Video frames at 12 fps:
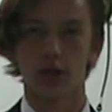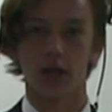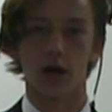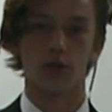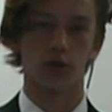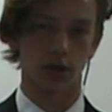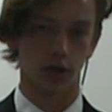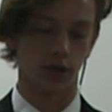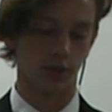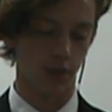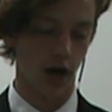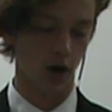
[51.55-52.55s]
that
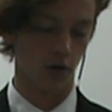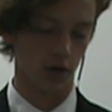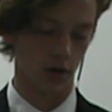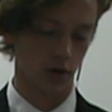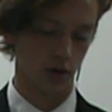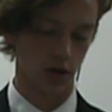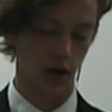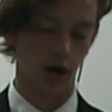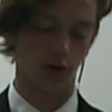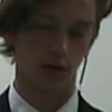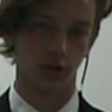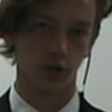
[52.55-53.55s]
could power not
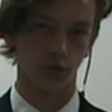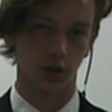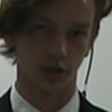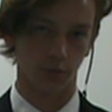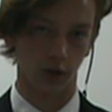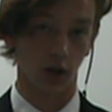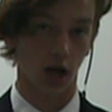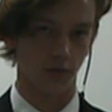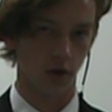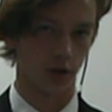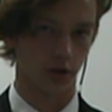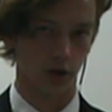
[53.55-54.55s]
only U.S. but a lot
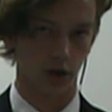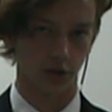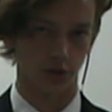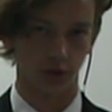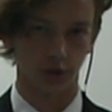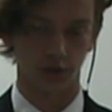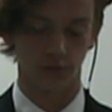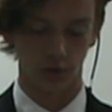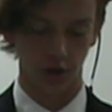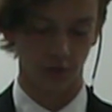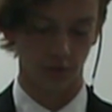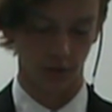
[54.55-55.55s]
of other countries
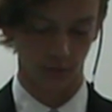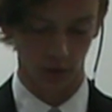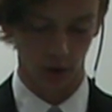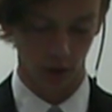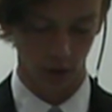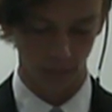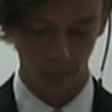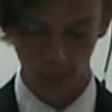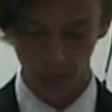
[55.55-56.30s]
for even longer.